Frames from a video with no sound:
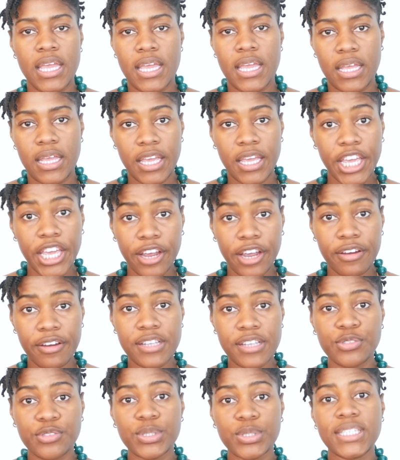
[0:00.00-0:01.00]
Here
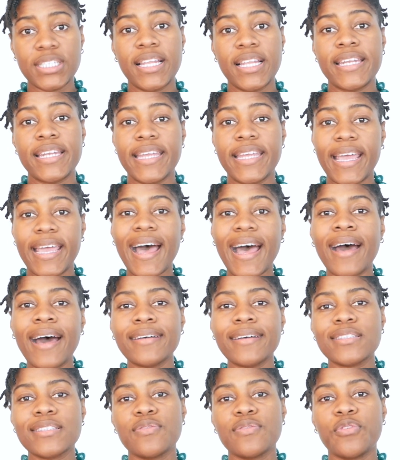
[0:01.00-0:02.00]
in Switzerland, they
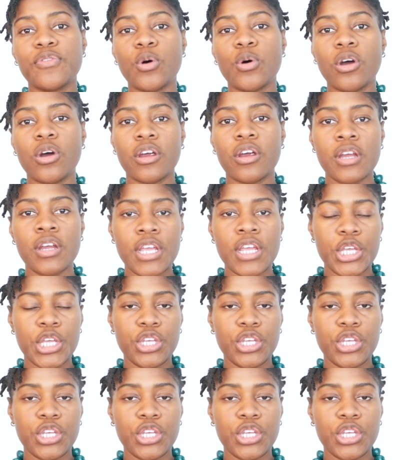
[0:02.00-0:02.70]
ask for